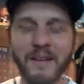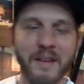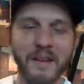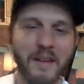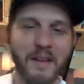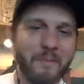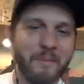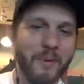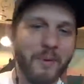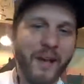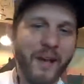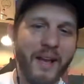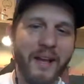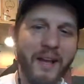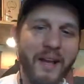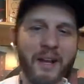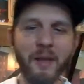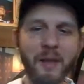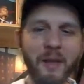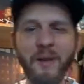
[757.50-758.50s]
Okay. But
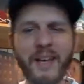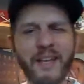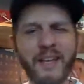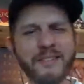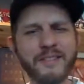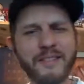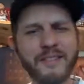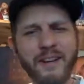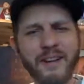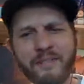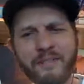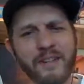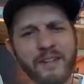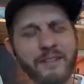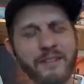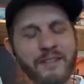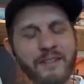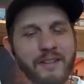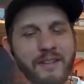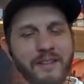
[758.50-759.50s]
anyway, so
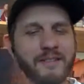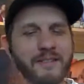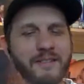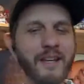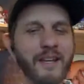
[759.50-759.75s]
after, it's